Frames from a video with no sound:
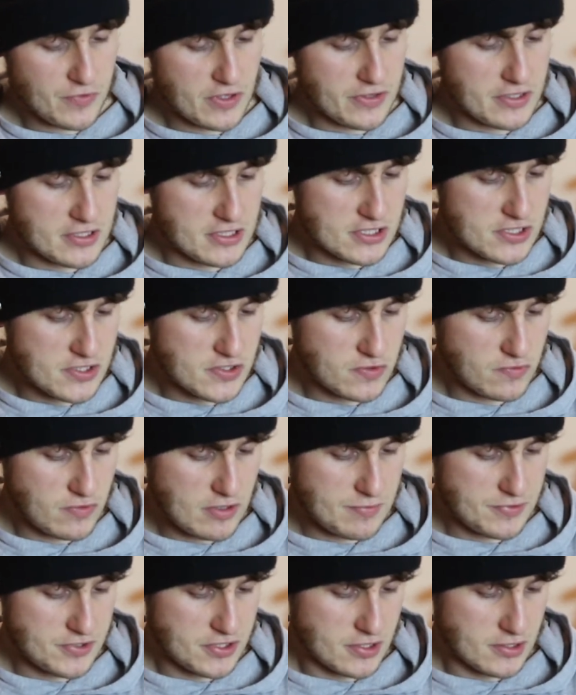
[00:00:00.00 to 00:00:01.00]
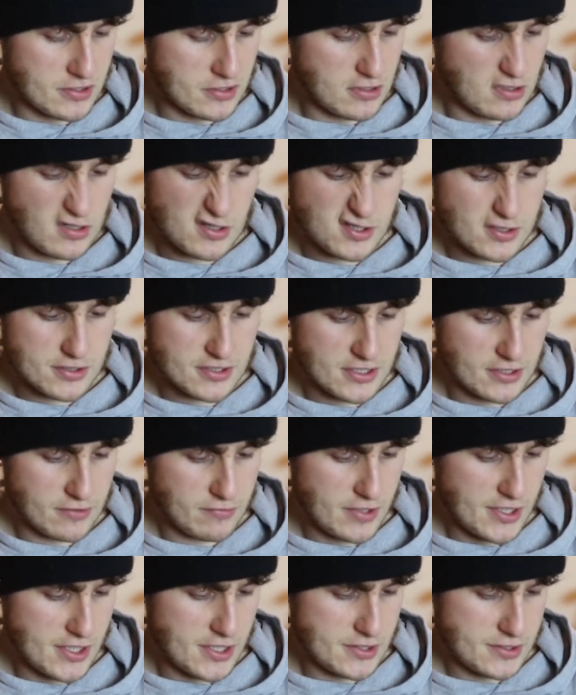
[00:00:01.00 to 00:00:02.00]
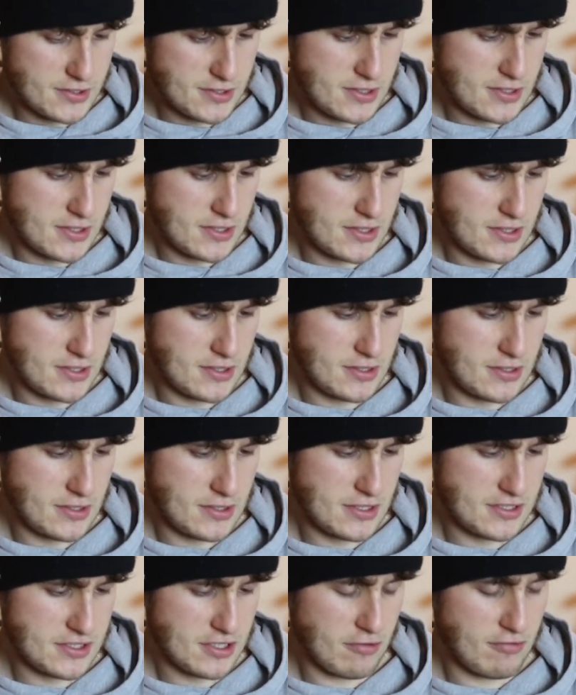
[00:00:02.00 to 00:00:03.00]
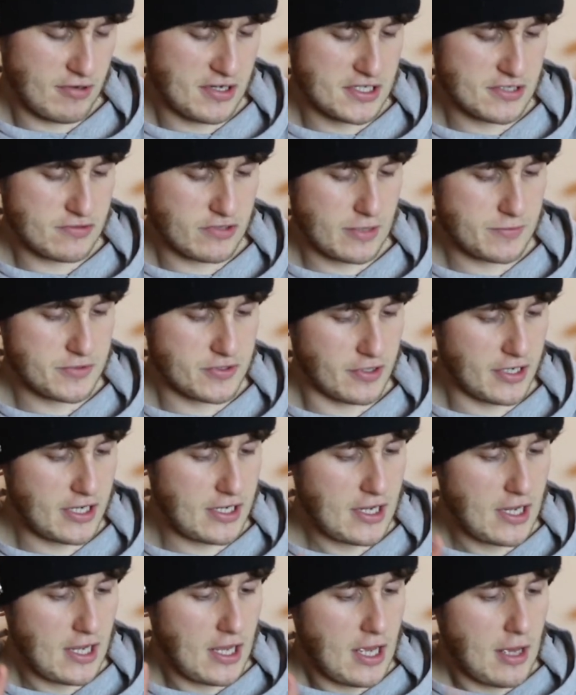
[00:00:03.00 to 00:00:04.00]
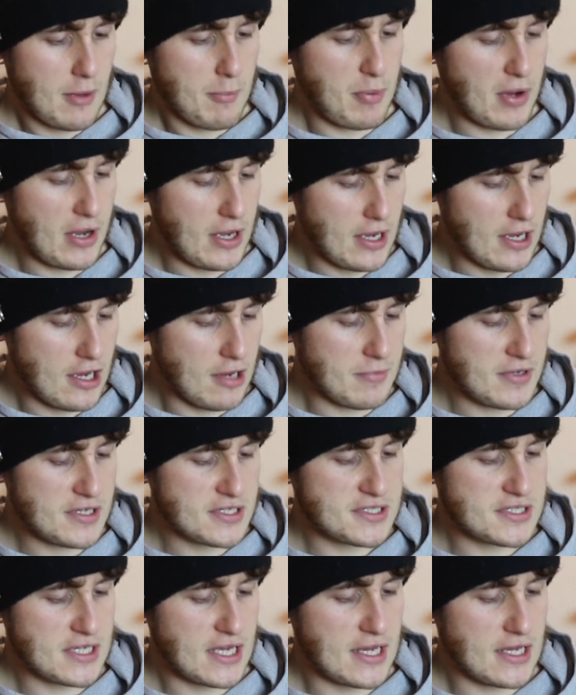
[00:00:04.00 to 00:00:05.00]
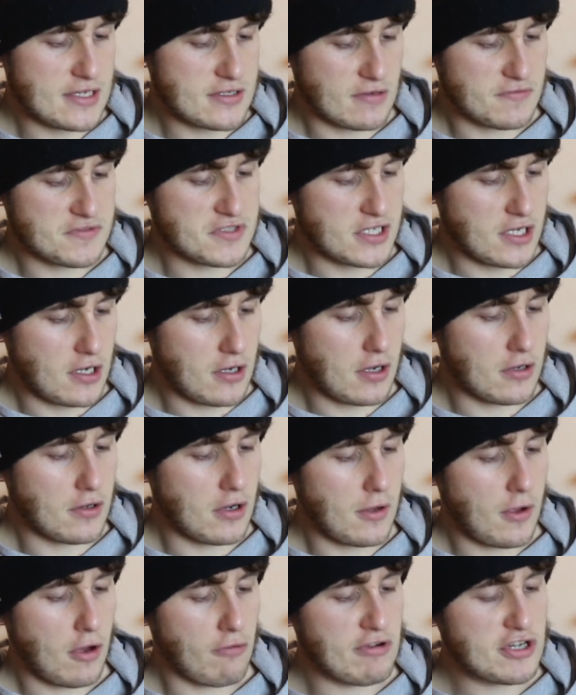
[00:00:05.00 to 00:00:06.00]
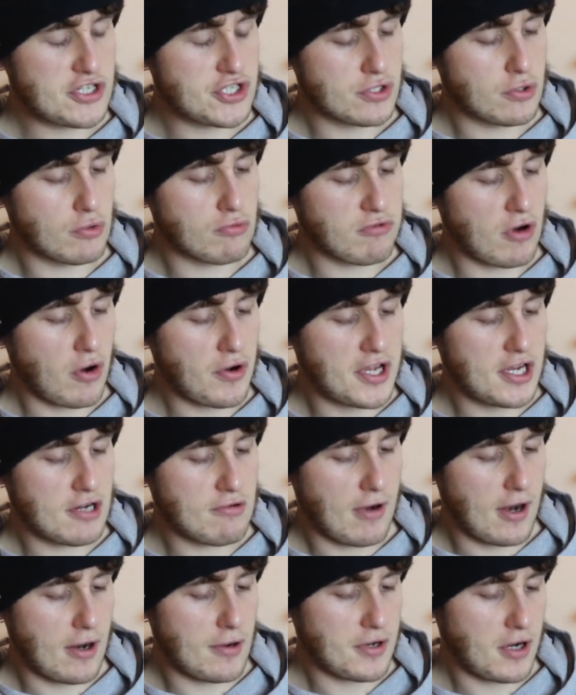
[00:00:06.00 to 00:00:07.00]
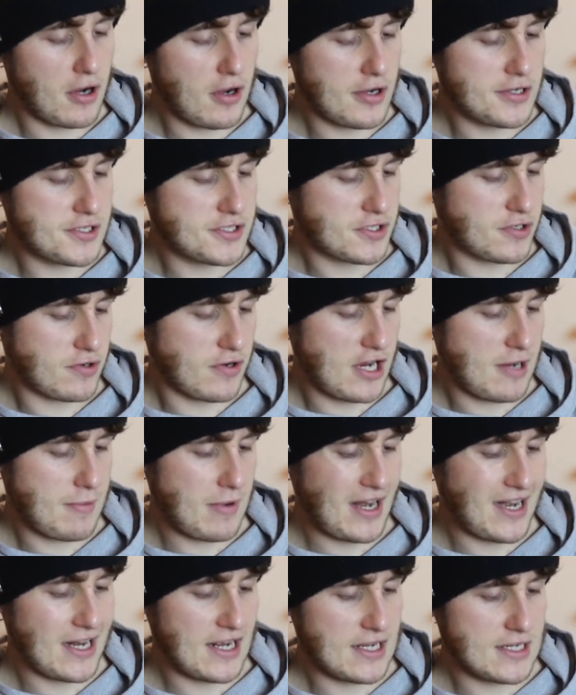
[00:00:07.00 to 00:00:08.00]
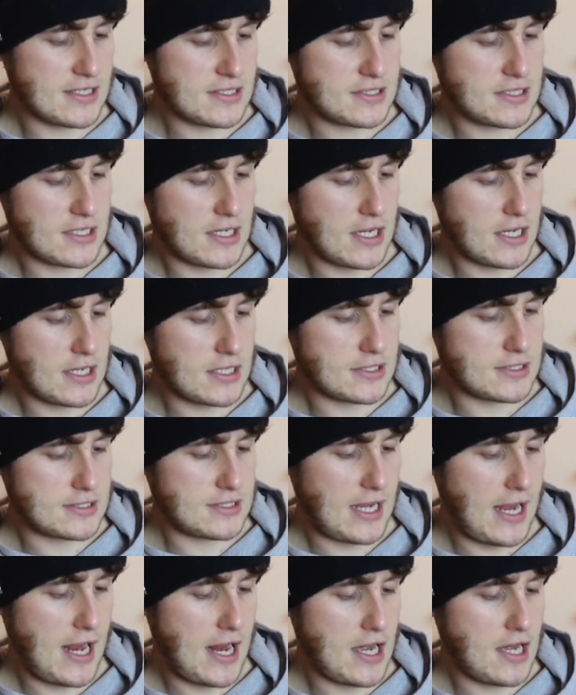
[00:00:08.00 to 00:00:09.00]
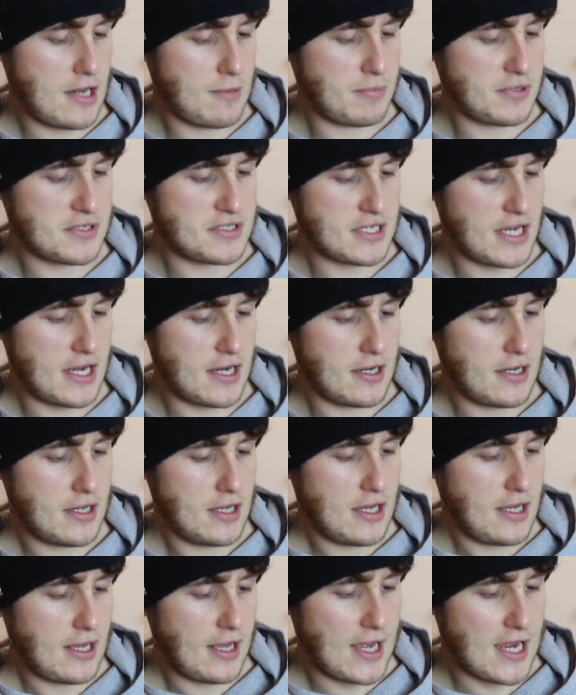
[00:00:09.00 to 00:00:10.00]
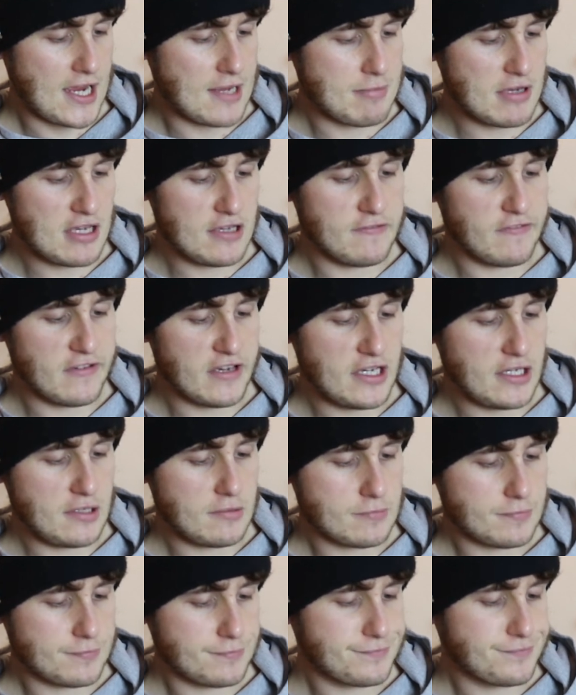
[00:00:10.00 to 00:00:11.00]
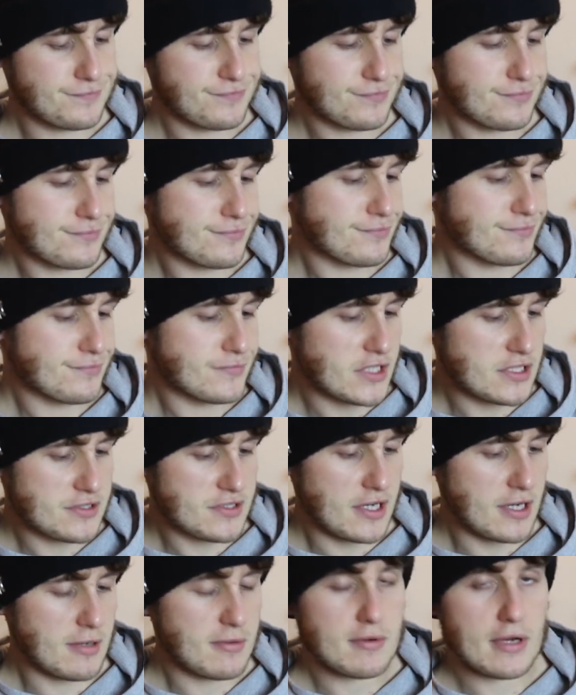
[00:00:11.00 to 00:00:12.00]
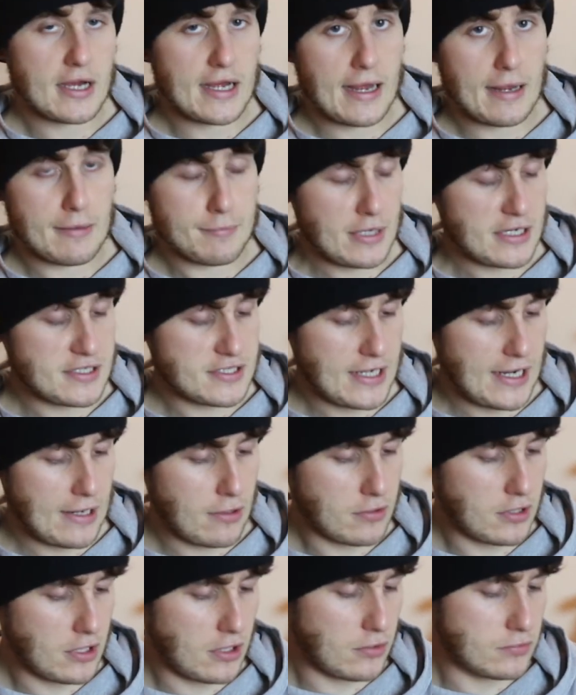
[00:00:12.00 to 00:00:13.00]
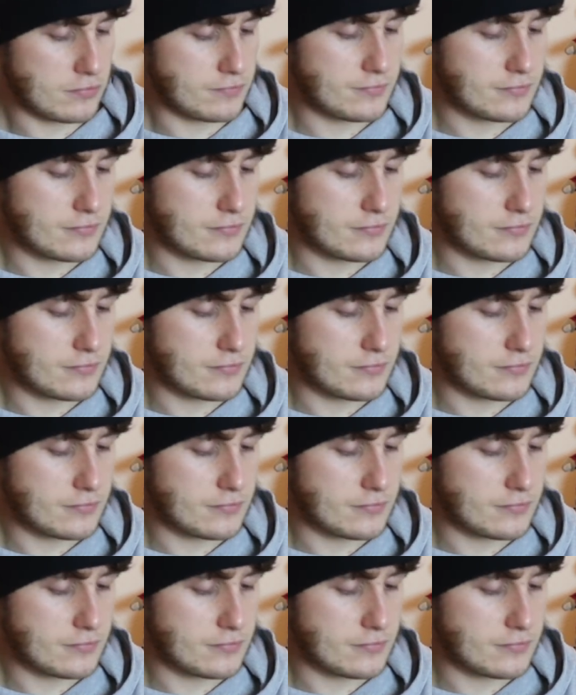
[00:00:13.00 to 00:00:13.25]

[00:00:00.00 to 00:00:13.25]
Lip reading: The description, it's just ingredients. There's no real description on it, but it says obviously original Rocky Road Ice Cream, and it's 10% ABV. So basically alcohol.